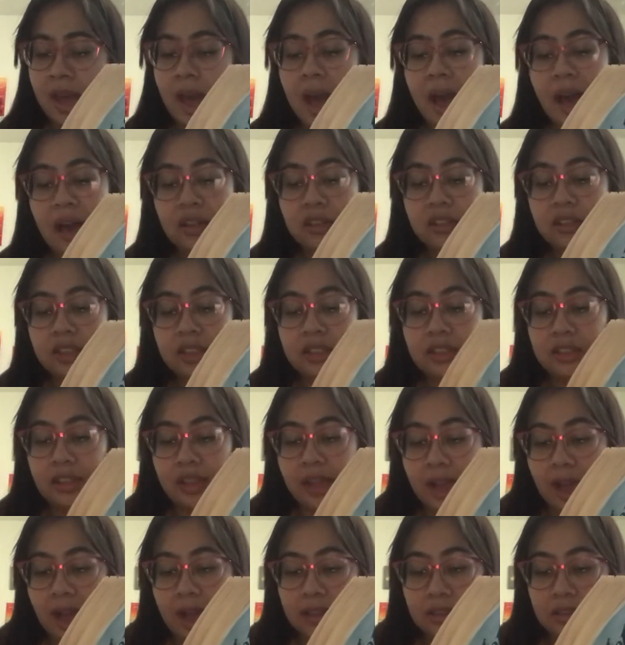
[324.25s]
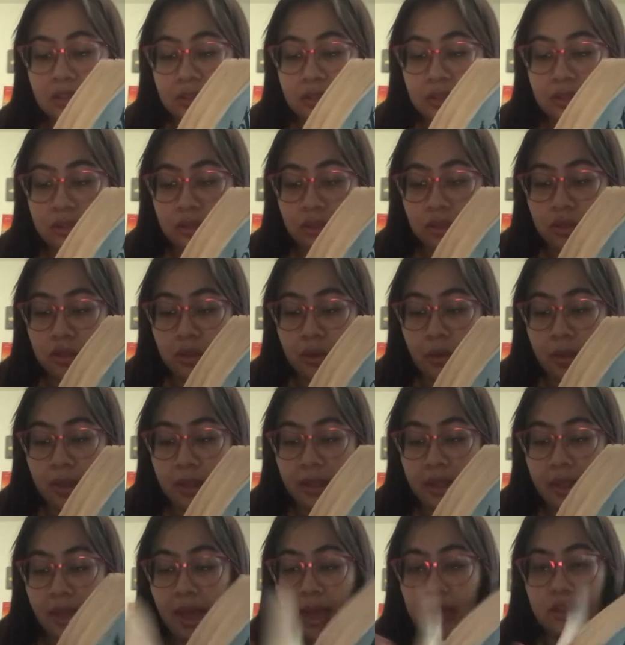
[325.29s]
"How's this?" he asked, showing
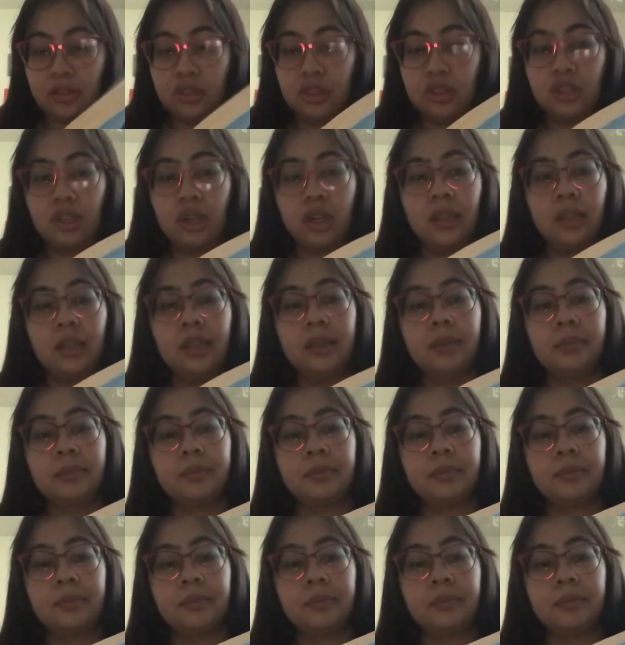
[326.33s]
the ad to Charlotte.